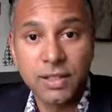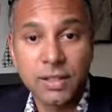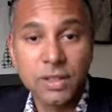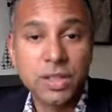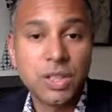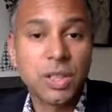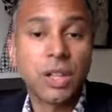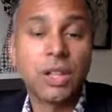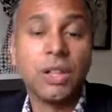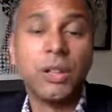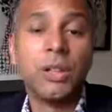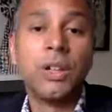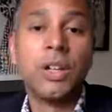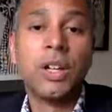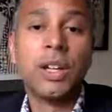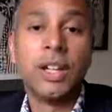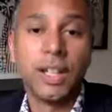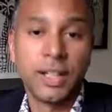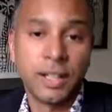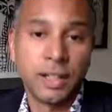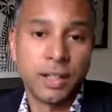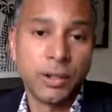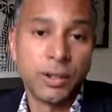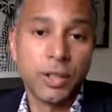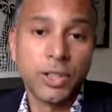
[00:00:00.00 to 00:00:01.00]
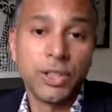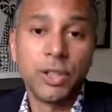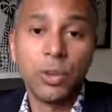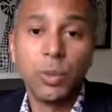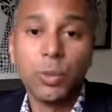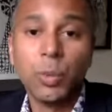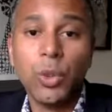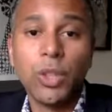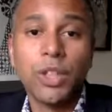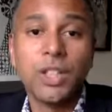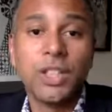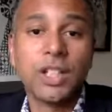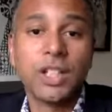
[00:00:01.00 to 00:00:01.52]
so in other words, you
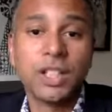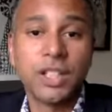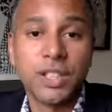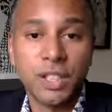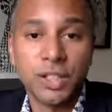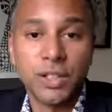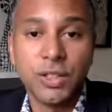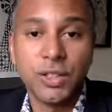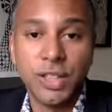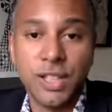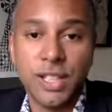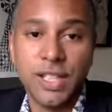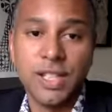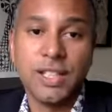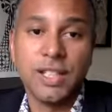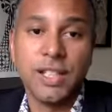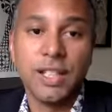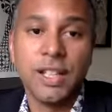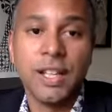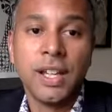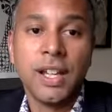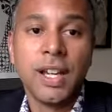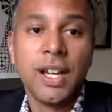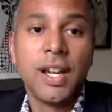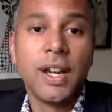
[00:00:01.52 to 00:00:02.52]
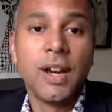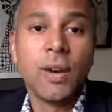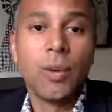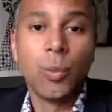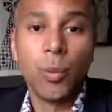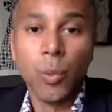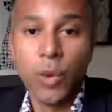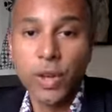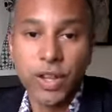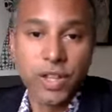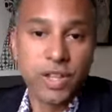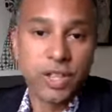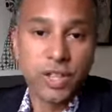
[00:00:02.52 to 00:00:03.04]
wouldn't associate it
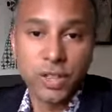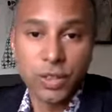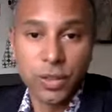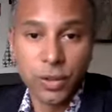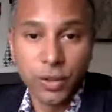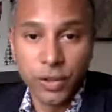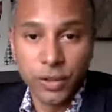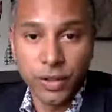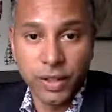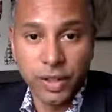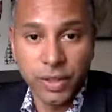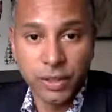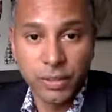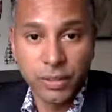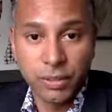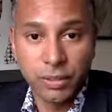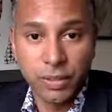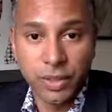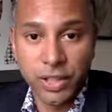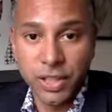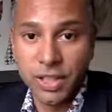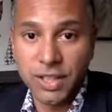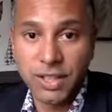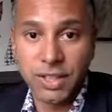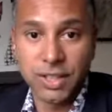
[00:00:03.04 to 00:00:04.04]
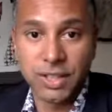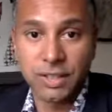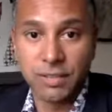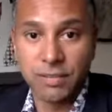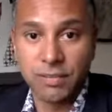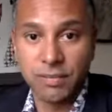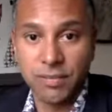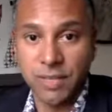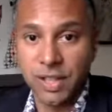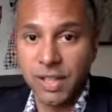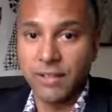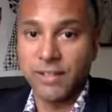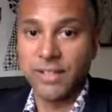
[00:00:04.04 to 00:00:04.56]
with a story because
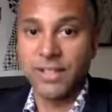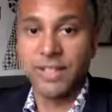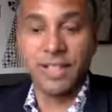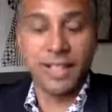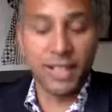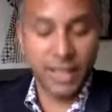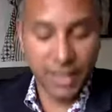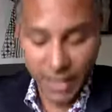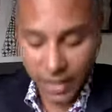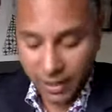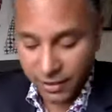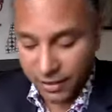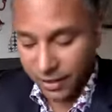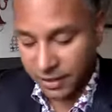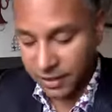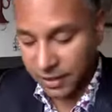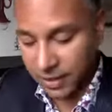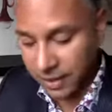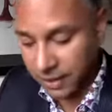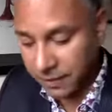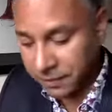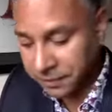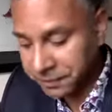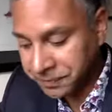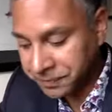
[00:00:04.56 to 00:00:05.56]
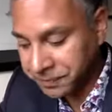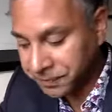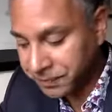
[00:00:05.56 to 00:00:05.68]
there isn't a character,